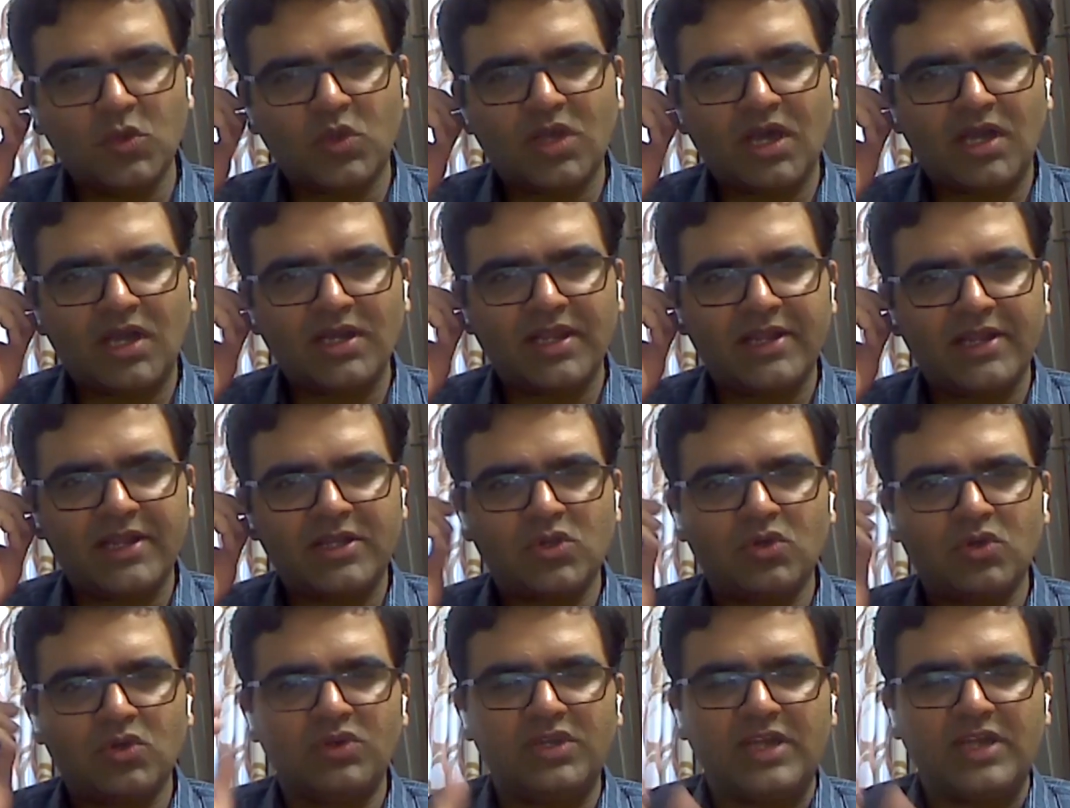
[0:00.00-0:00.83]
You can't
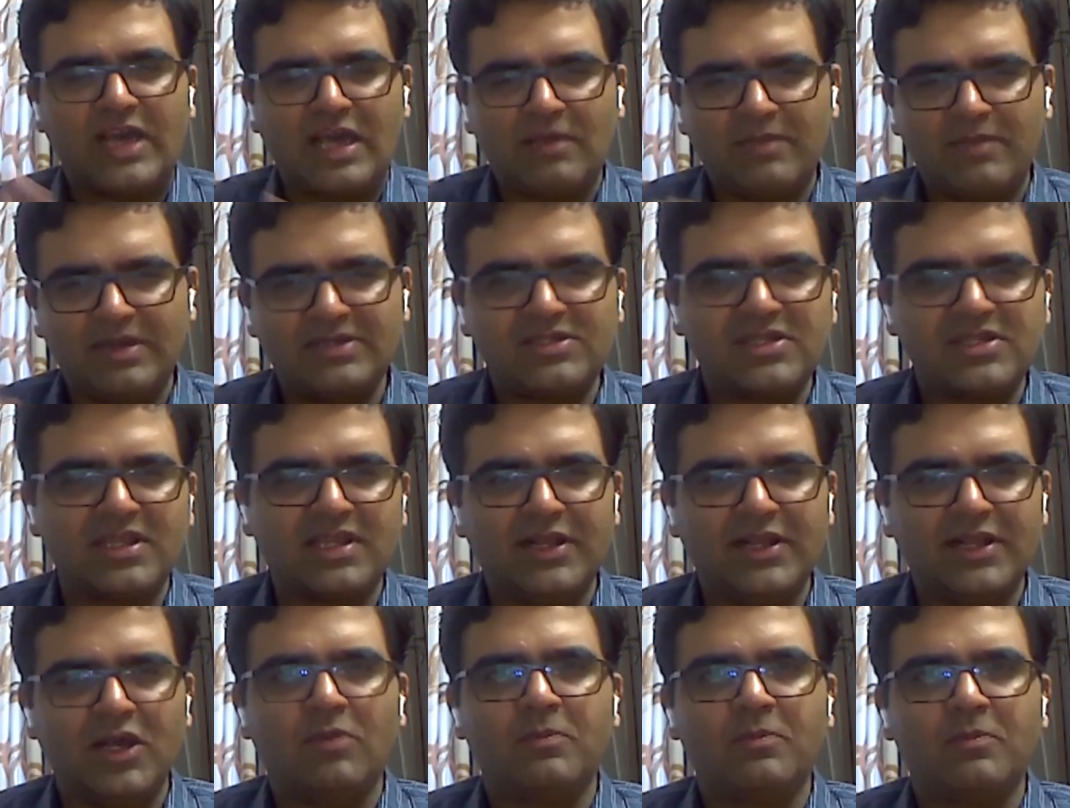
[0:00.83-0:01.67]
get two
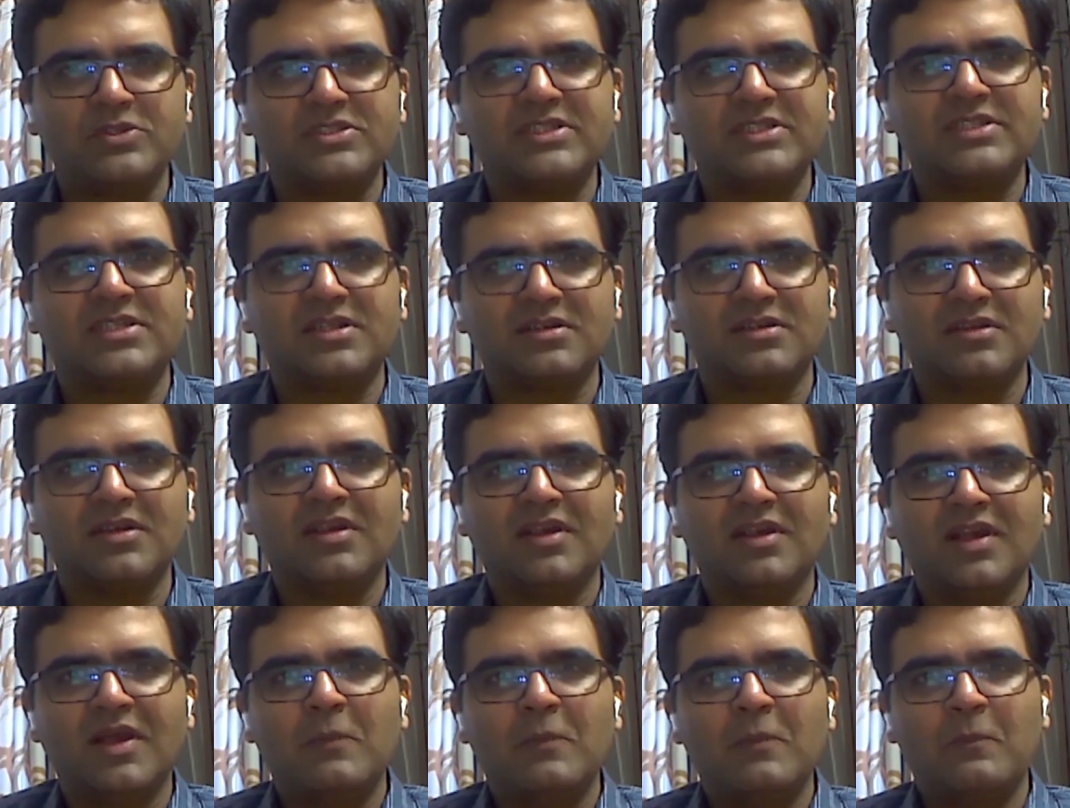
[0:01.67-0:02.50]
diametrically opposite
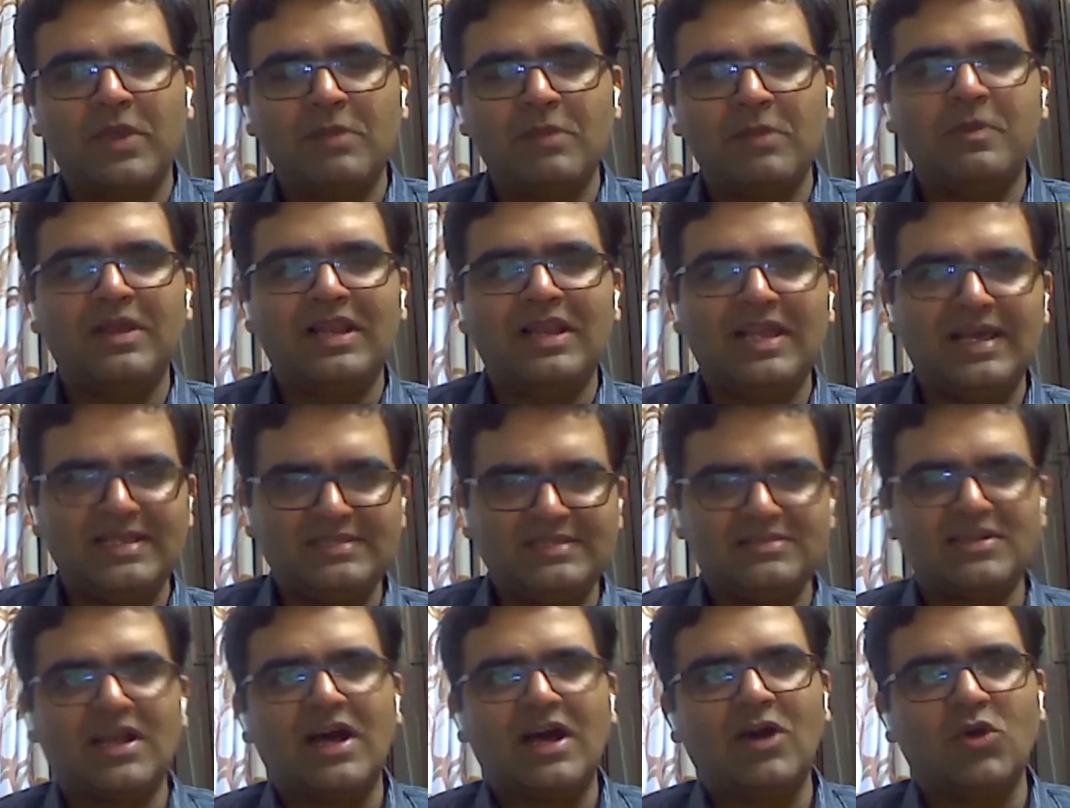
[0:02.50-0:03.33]
people
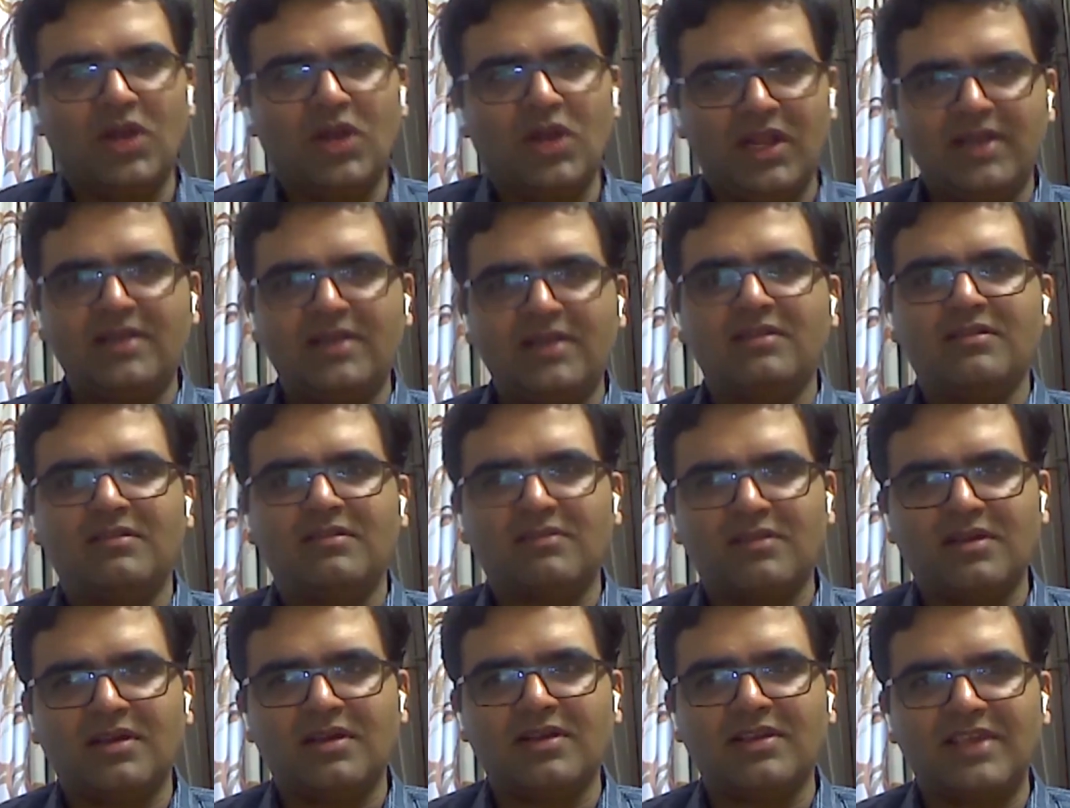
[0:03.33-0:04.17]
as Rahul
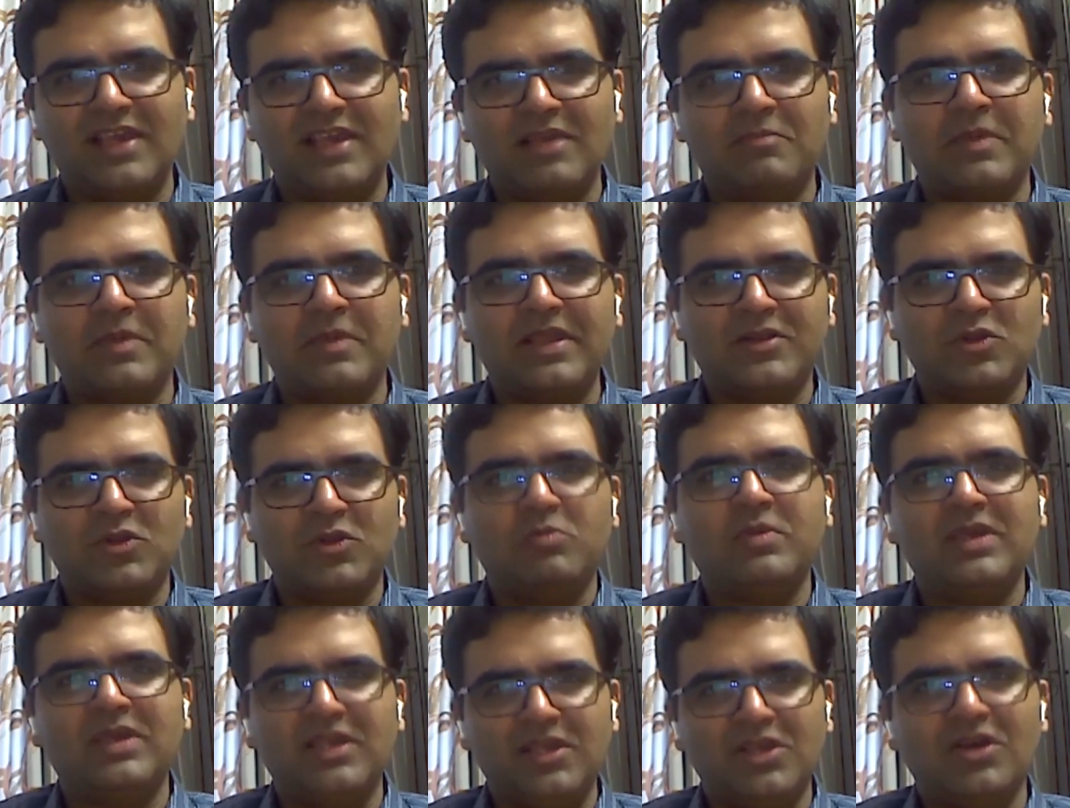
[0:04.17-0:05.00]
and KP
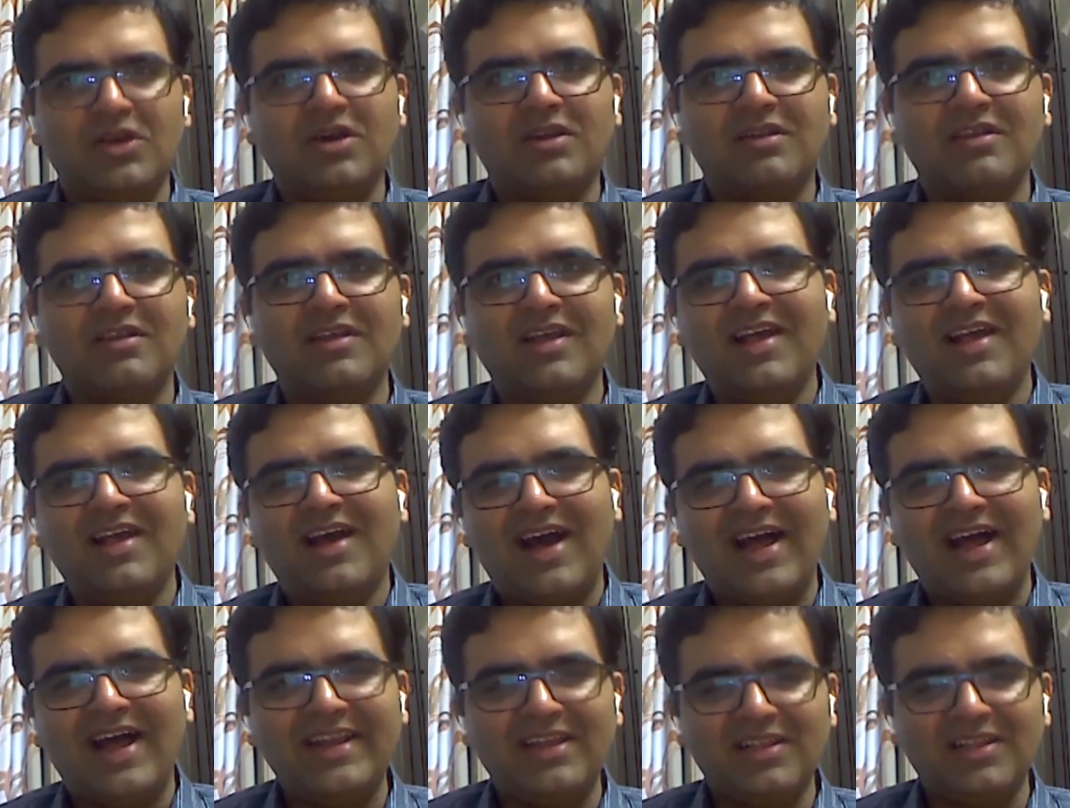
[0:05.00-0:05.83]
to be your
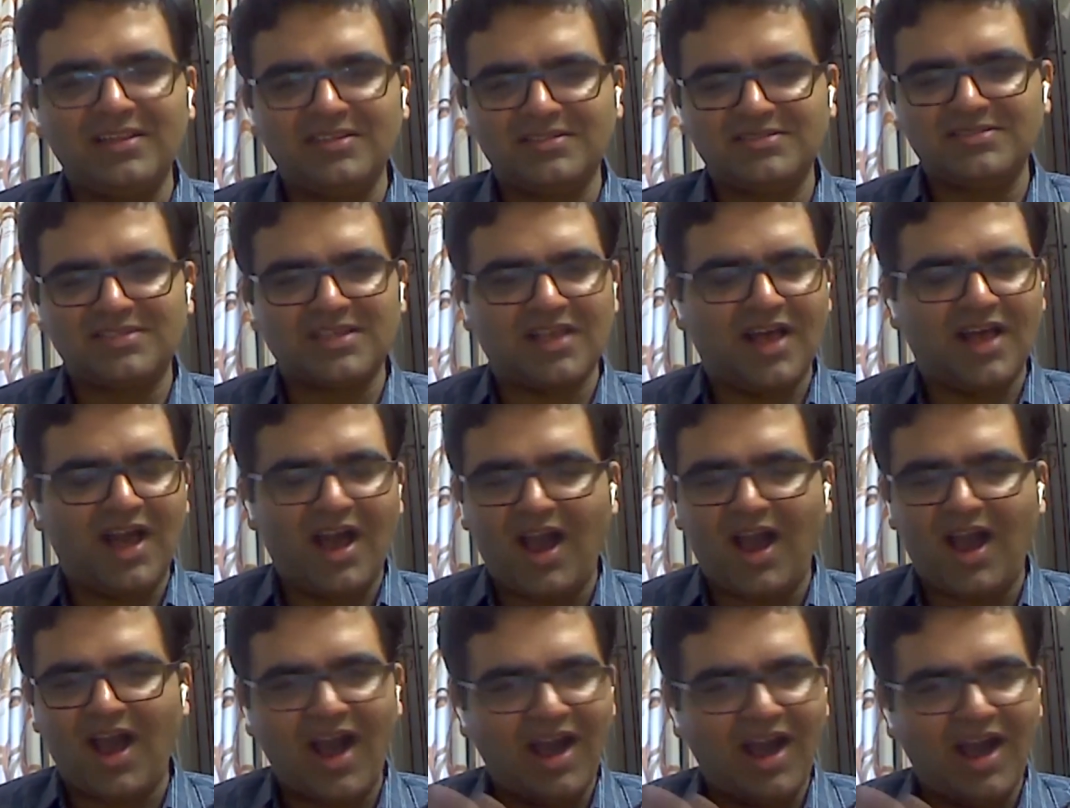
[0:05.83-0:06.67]
idols.
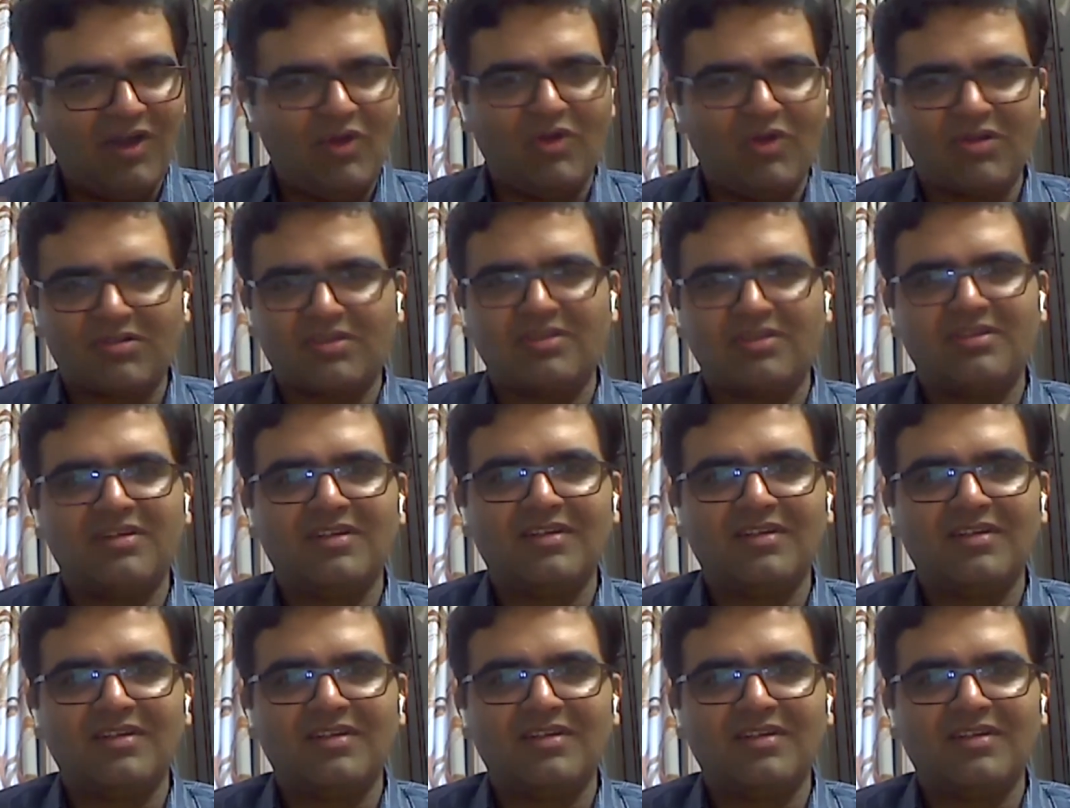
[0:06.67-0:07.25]
How?